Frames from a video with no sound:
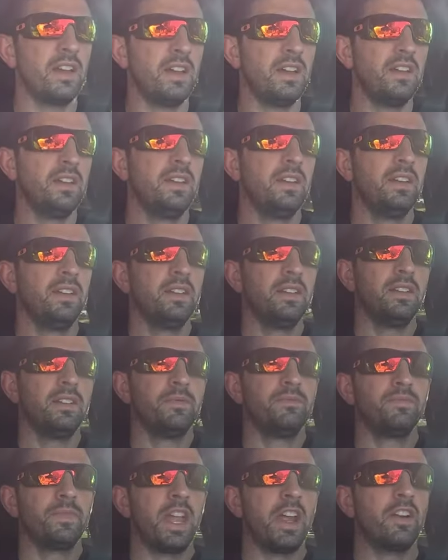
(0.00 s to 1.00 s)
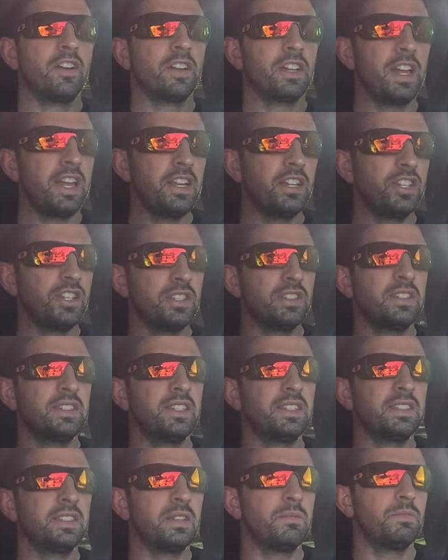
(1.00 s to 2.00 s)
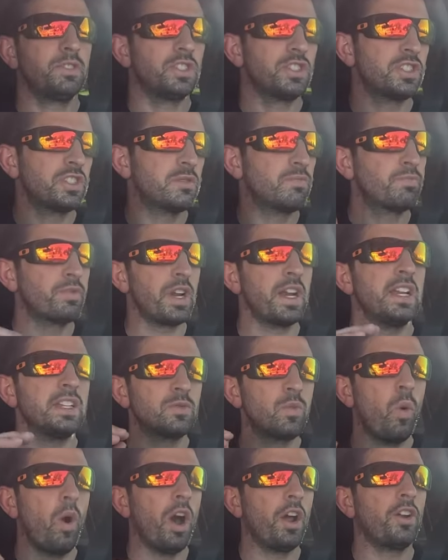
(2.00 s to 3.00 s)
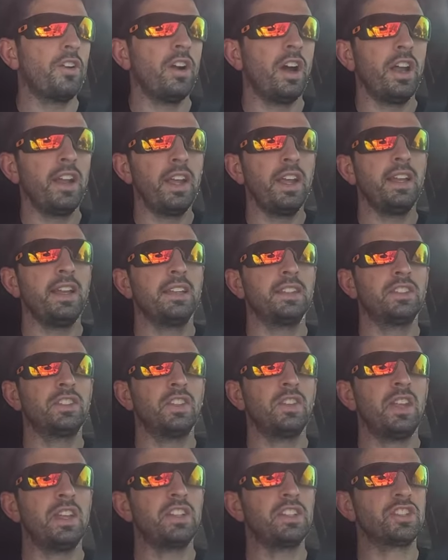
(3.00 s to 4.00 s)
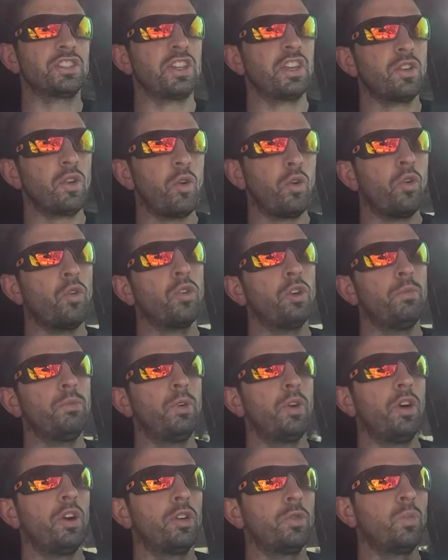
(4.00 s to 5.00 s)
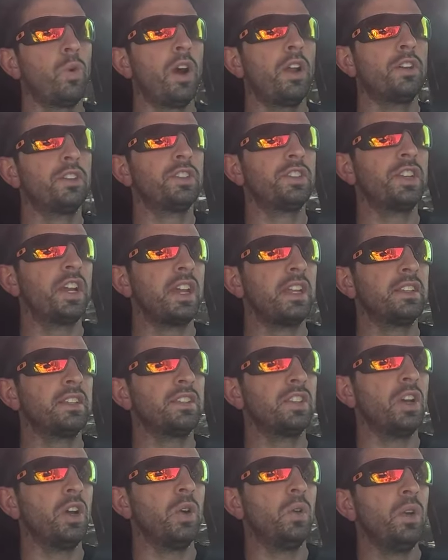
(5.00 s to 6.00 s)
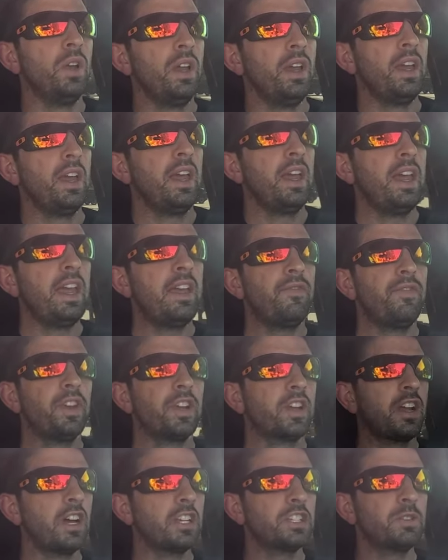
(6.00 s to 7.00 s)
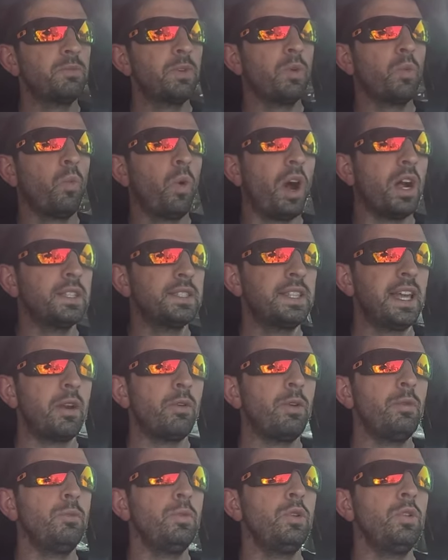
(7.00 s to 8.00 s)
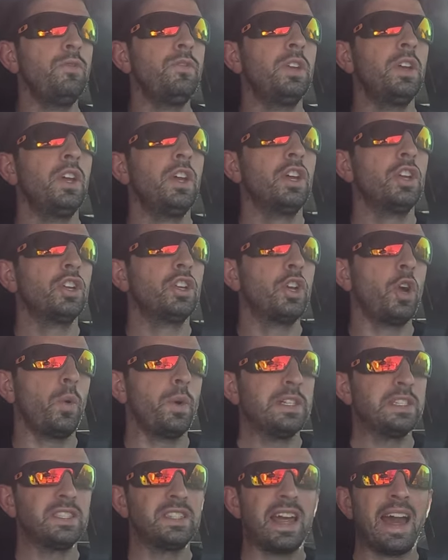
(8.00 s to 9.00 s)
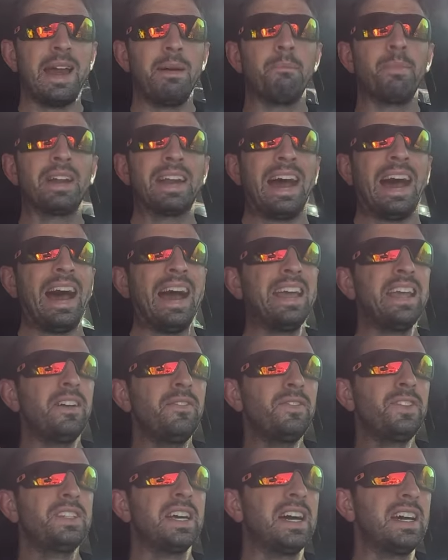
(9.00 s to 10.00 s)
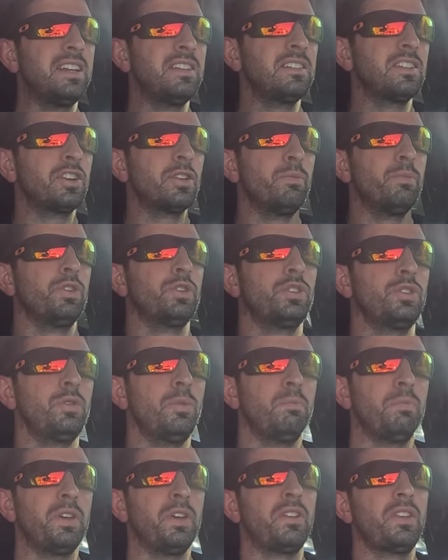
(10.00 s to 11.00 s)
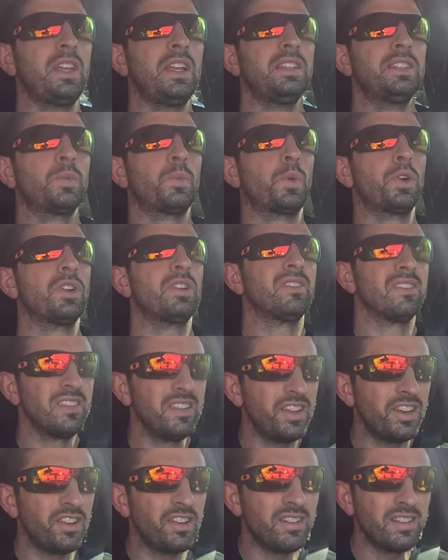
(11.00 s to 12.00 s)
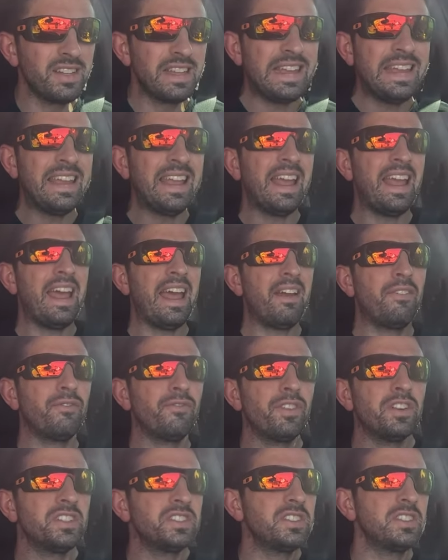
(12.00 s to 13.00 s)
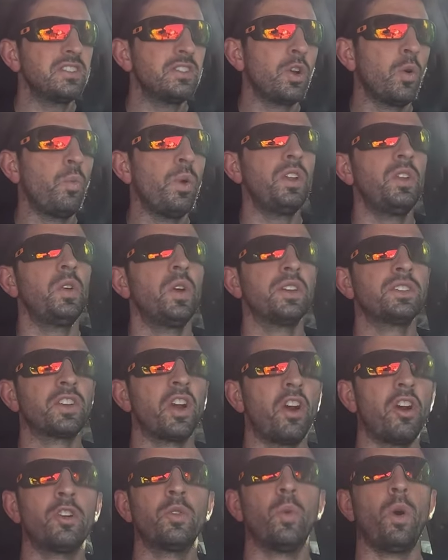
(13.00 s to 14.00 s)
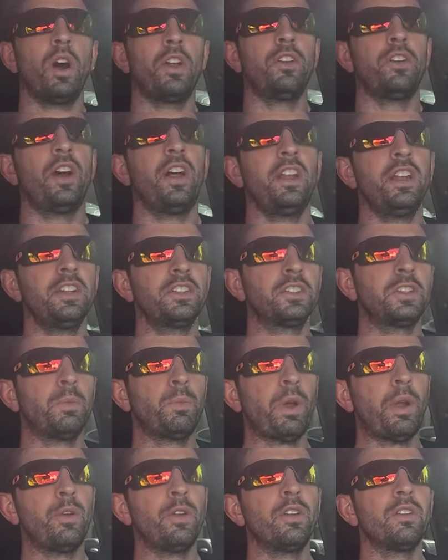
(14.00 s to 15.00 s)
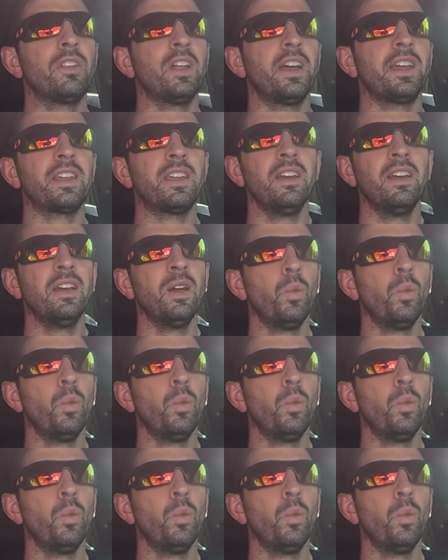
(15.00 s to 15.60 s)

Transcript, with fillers: the irrigation system just sprays water on it and so they just get horrible hard water stains. So if the customer wants that removed, go into that. But I have done commercial buildings where literally every single window has hard water on it to the point where you're like,